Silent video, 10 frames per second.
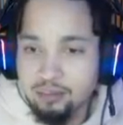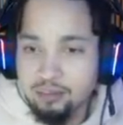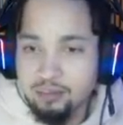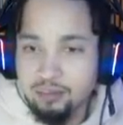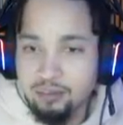
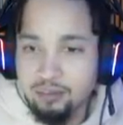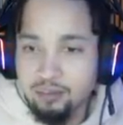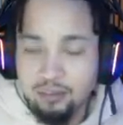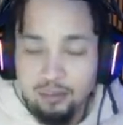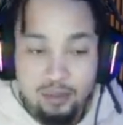
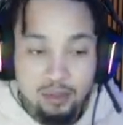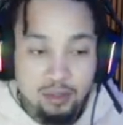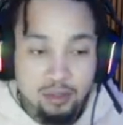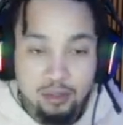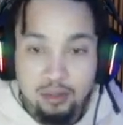
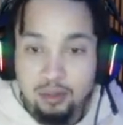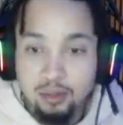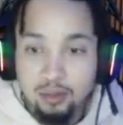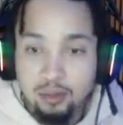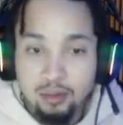
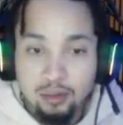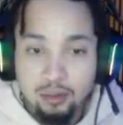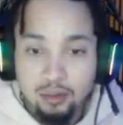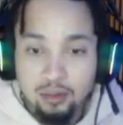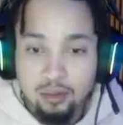
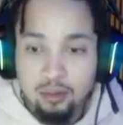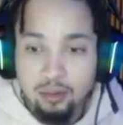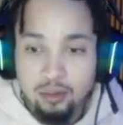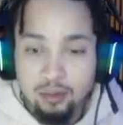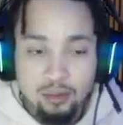
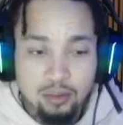(no one is talking)